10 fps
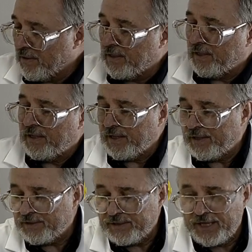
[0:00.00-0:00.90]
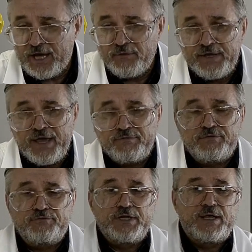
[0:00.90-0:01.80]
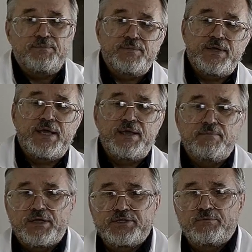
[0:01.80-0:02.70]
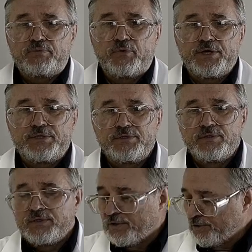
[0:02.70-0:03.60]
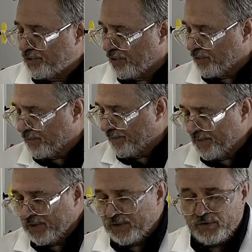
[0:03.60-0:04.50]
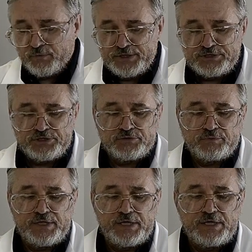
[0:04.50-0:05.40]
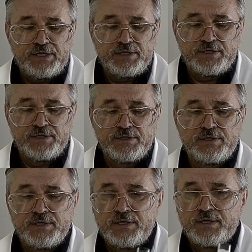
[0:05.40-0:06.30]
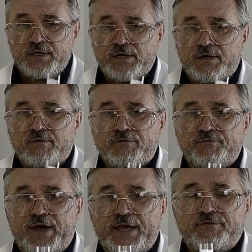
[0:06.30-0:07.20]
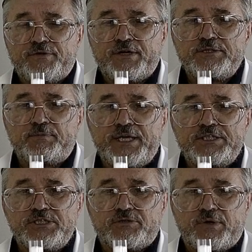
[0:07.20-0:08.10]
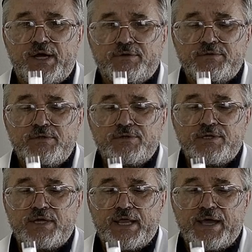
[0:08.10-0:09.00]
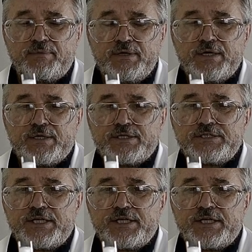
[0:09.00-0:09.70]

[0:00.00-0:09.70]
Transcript: And now we have to fill up a melting point tube, which we will find in various places around the lab. This